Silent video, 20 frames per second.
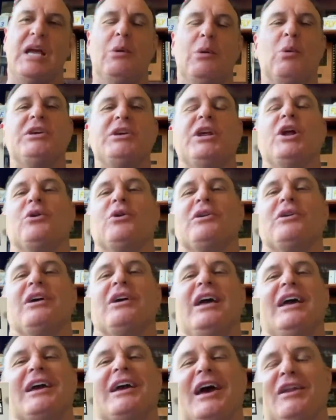Well, you know,
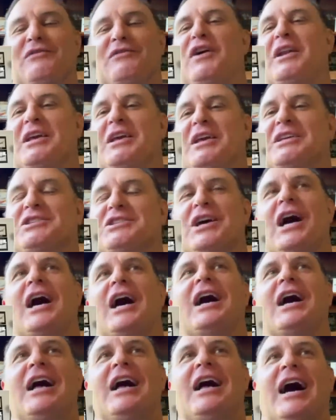kind of funny is
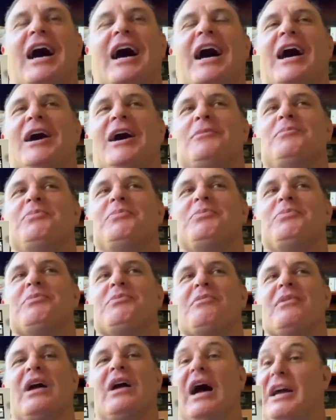
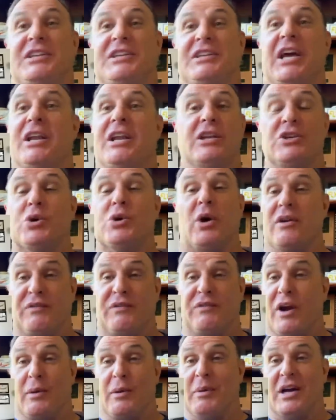I did enjoy it
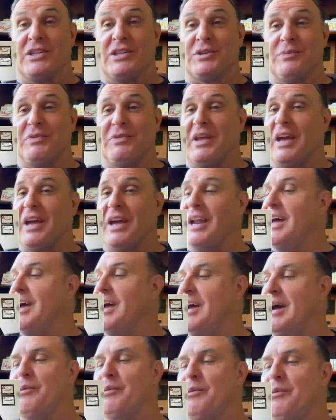very much. And
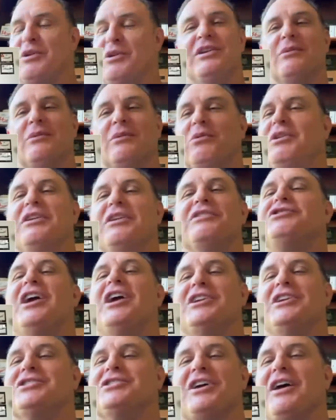I wouldn't have
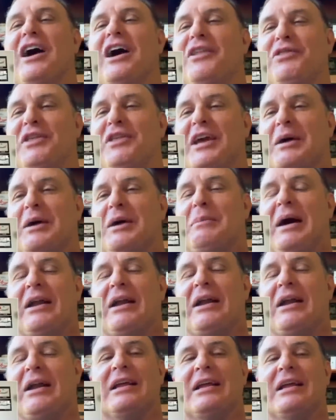changed a thing about
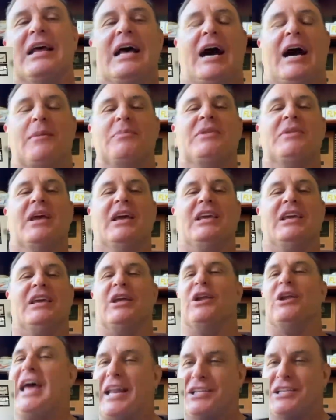it.
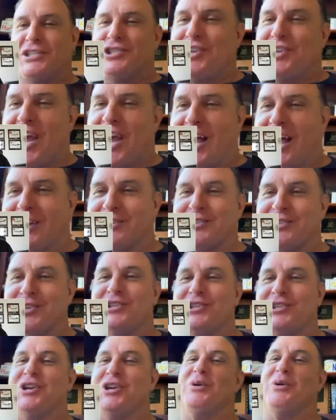You know, it had its
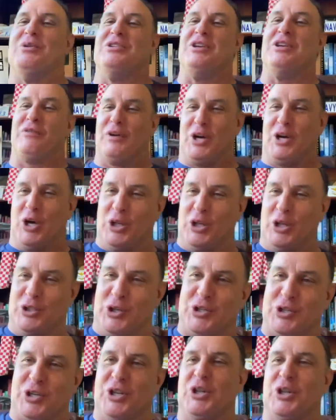challenges, you know, with different
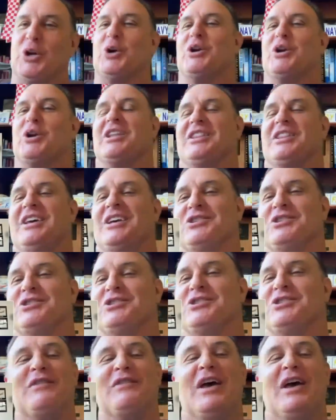cultures and learning things
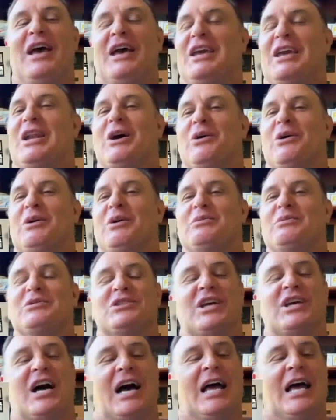and stuff. You know, it
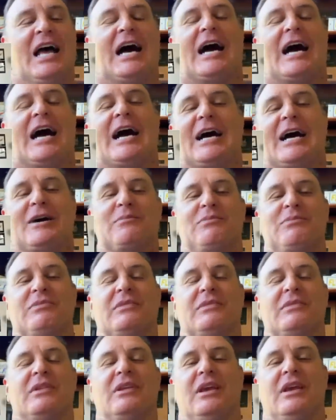was,
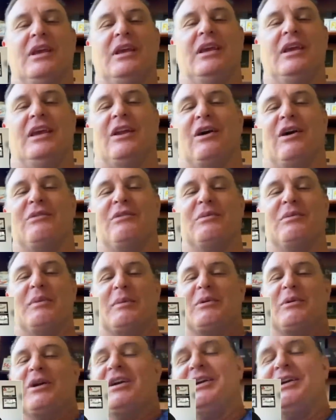you know, I
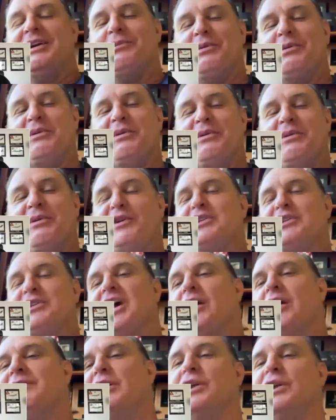remember when we first got
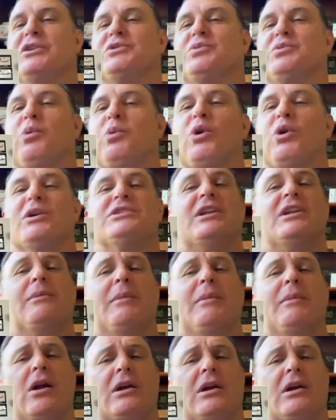over there, you know, there's words in
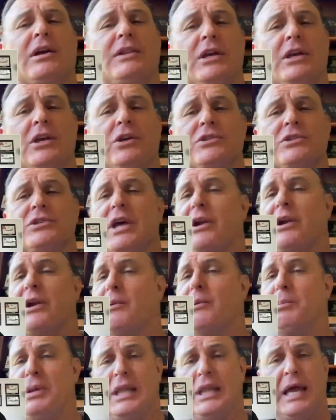America that you use that
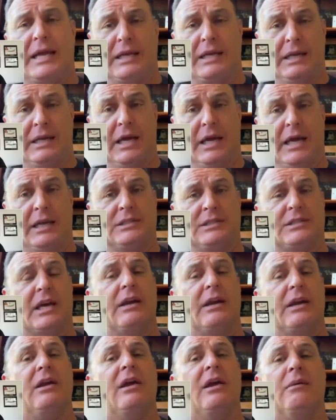are polite and nice
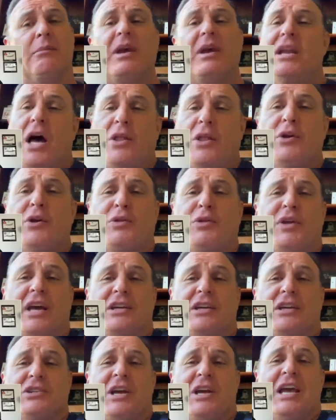that mean other
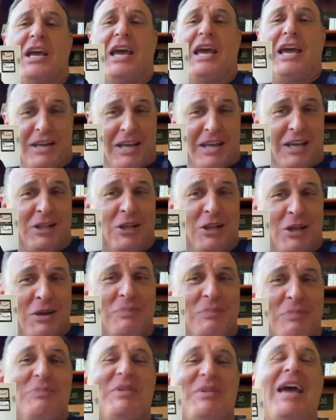things in England.